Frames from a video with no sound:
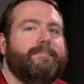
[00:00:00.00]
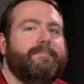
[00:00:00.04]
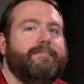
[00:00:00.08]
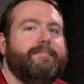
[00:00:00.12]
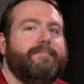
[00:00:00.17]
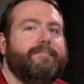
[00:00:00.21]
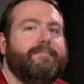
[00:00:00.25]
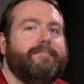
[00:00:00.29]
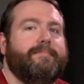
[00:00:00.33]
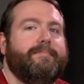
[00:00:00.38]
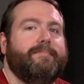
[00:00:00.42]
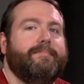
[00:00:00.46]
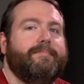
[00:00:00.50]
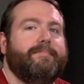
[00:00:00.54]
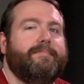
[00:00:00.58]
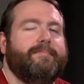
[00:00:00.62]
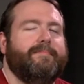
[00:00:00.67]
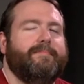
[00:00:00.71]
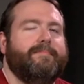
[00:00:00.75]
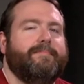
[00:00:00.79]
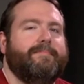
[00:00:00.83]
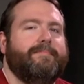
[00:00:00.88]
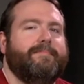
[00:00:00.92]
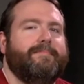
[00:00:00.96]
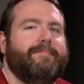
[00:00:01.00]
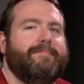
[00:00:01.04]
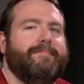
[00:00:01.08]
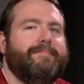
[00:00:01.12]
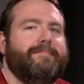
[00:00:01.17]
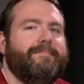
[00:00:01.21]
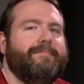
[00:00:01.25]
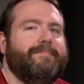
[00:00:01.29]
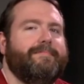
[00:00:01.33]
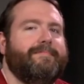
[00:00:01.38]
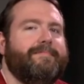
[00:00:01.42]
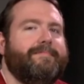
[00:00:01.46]

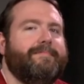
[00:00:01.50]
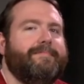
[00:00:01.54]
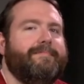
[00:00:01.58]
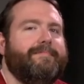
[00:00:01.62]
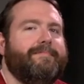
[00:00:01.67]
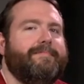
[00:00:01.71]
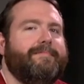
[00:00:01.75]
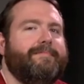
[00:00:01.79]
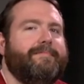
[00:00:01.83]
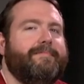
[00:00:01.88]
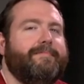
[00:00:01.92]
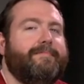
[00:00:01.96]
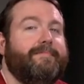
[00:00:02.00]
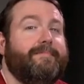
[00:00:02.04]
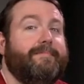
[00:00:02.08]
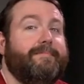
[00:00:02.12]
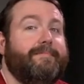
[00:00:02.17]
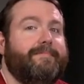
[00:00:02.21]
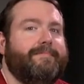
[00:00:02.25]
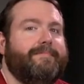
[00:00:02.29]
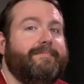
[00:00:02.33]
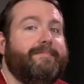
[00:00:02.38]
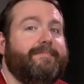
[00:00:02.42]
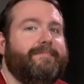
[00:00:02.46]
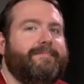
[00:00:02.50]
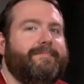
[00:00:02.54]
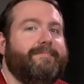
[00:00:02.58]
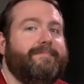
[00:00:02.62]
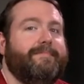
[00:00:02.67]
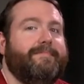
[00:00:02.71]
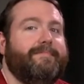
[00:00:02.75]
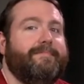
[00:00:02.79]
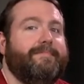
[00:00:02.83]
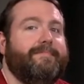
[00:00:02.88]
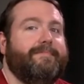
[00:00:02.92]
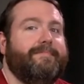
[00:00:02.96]

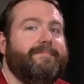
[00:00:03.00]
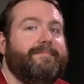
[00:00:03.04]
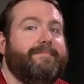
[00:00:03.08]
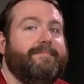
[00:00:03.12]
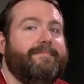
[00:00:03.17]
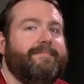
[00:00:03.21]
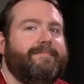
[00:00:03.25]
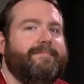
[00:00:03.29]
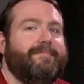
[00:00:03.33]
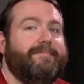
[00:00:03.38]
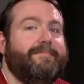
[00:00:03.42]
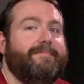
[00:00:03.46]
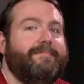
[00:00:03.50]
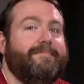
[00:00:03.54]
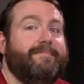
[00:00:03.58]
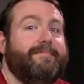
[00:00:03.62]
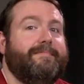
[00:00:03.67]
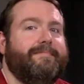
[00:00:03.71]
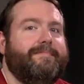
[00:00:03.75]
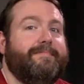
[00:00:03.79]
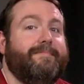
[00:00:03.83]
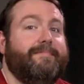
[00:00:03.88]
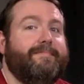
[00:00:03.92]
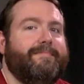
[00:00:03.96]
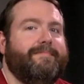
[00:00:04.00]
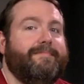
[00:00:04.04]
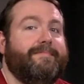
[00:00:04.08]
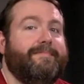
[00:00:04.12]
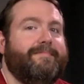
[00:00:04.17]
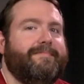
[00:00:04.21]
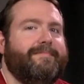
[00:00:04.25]
The person shown says nothing.